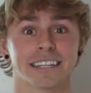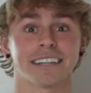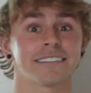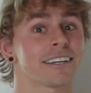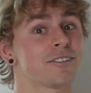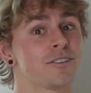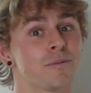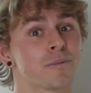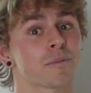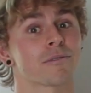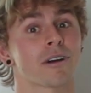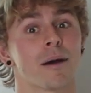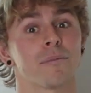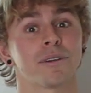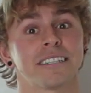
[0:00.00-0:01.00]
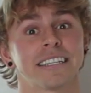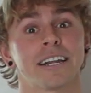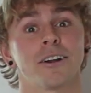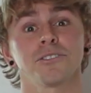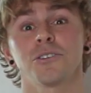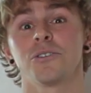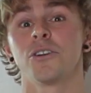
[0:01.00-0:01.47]
anti-tumor properties, and
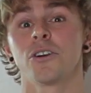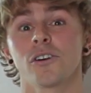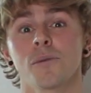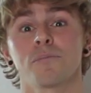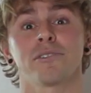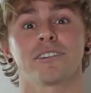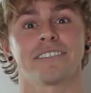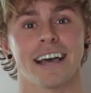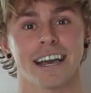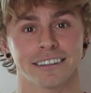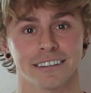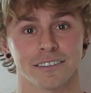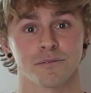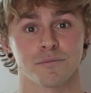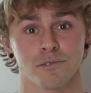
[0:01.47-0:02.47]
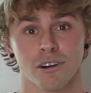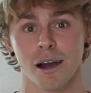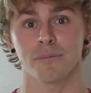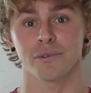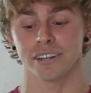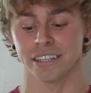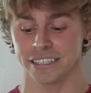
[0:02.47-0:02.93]
also neuroprotective
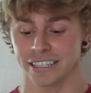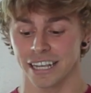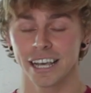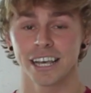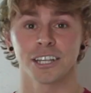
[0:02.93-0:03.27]
properties.